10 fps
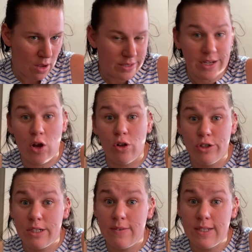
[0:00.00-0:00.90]

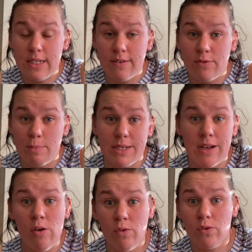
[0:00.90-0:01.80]
psychologist visit for
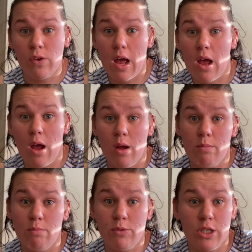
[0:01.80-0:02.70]
myself.
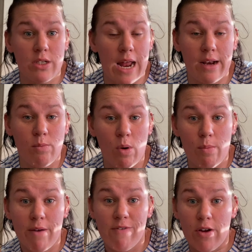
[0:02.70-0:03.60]
Just had one of
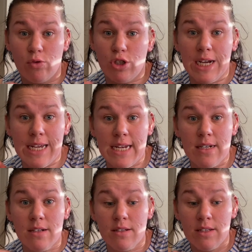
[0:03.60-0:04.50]
my final
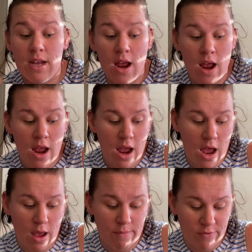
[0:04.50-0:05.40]
check-ins
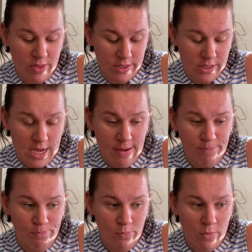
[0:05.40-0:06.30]
for this year.
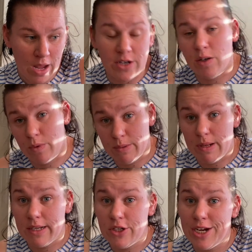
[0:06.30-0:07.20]
Actually, it was my
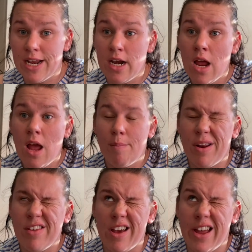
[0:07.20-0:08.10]
last check-in, but
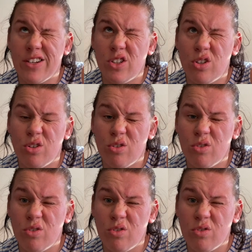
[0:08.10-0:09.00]
I think I had 2
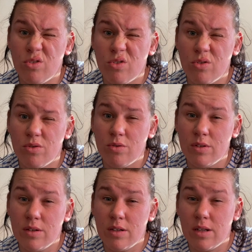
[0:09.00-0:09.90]

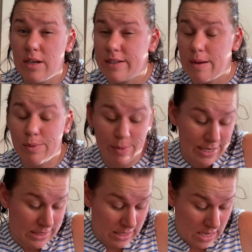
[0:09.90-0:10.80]
in the last couple of
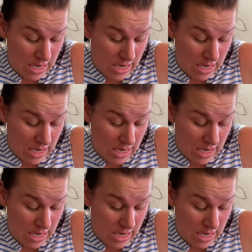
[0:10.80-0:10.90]
weeks.